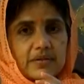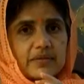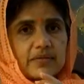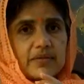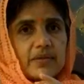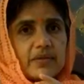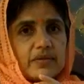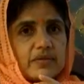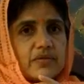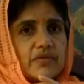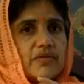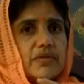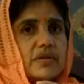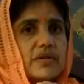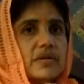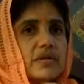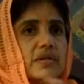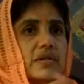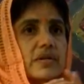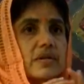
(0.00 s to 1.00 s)
of the story.
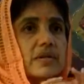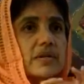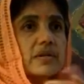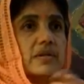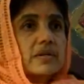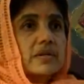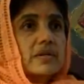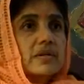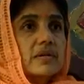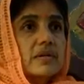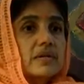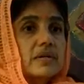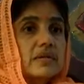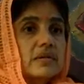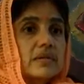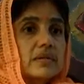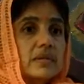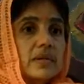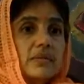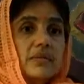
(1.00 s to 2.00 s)

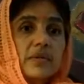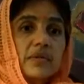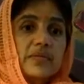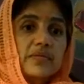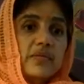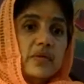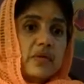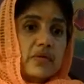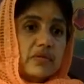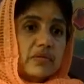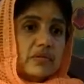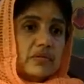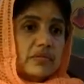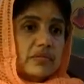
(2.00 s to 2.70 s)
Number four,